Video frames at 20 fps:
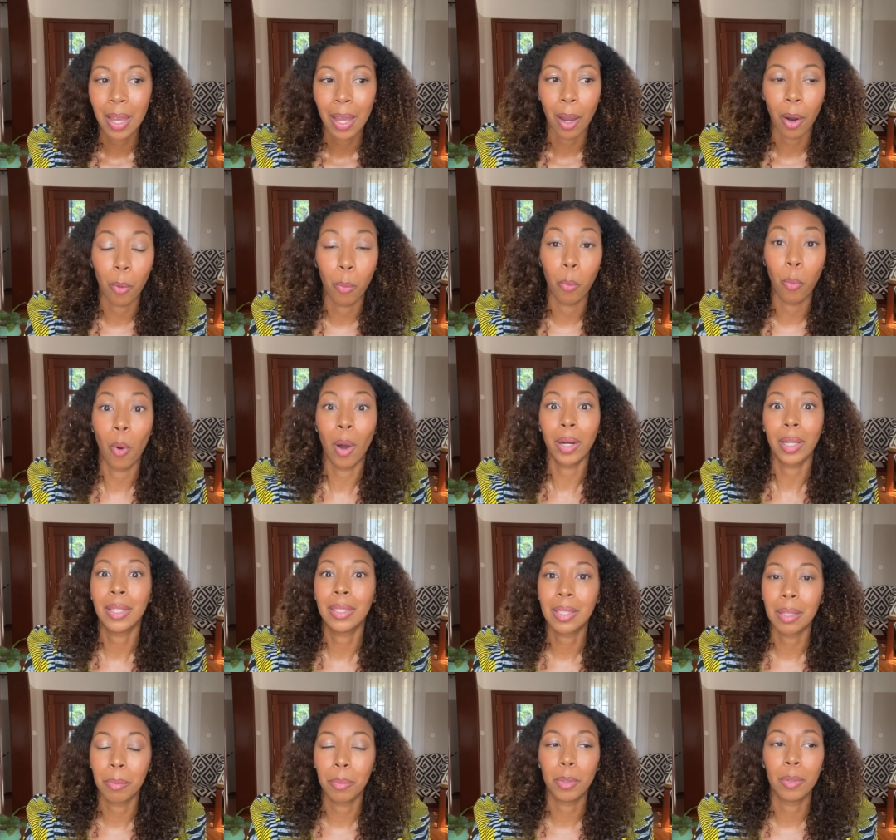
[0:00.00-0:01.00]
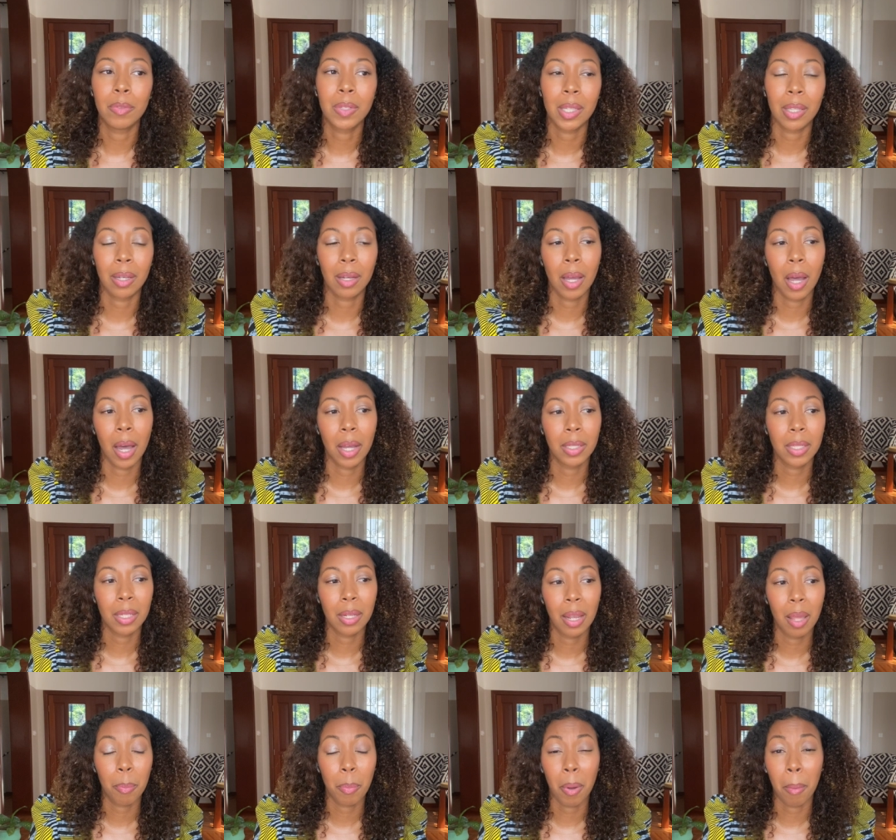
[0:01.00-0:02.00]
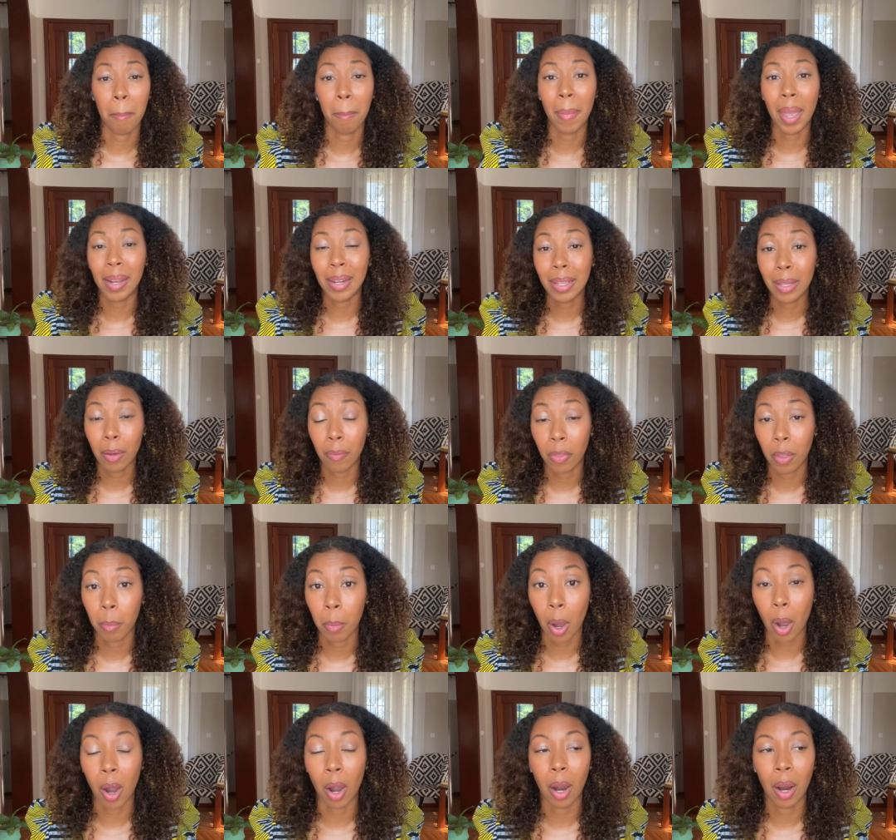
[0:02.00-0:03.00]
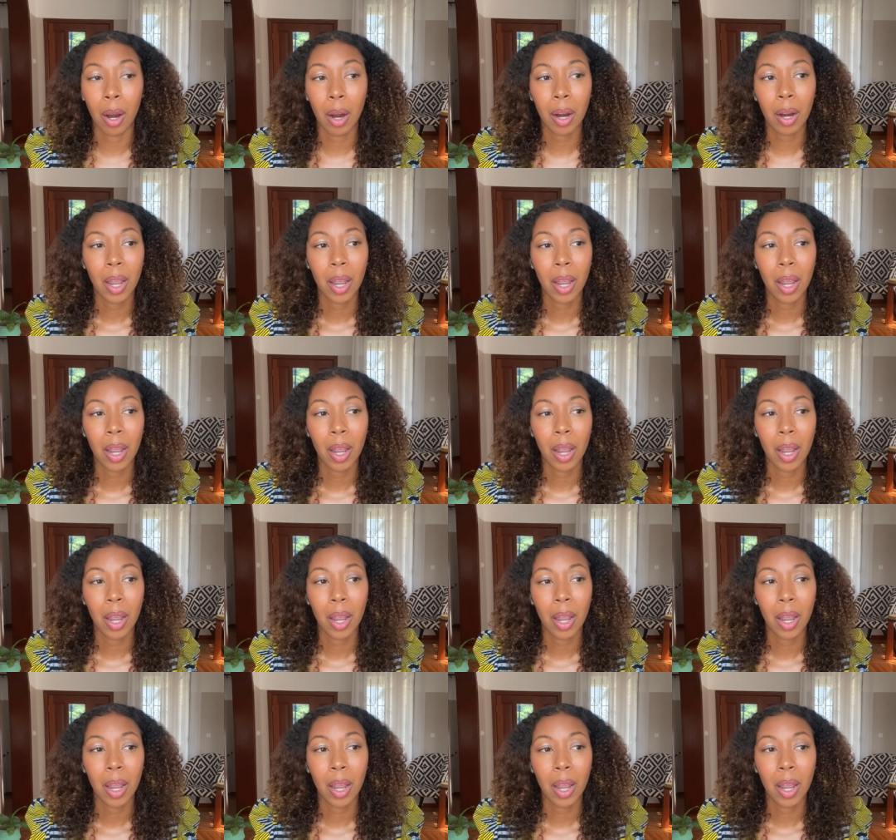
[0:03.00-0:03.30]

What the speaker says: or wanting to move to the continent, but many of them are.